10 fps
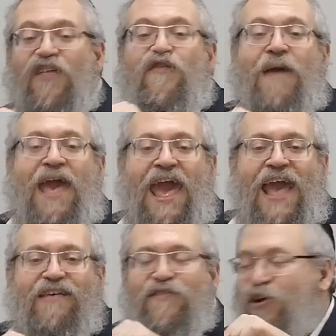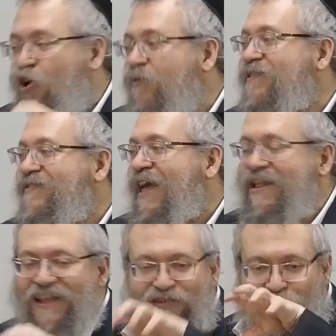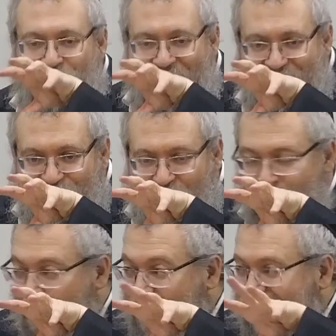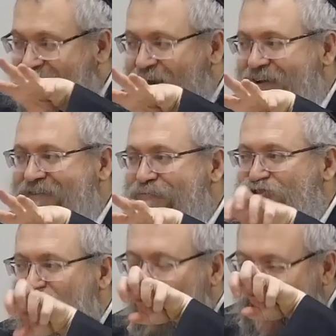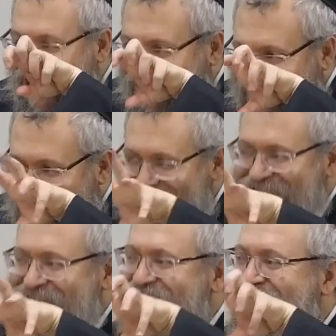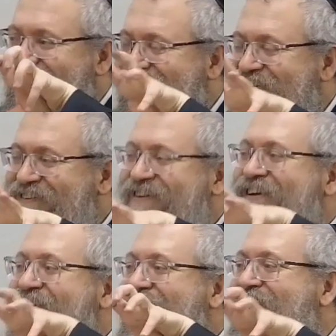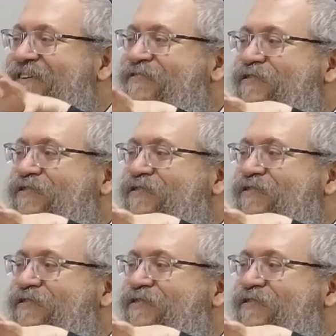Baruch Hashem, it's always so good. Baruch Hashem, and every week that week is the best.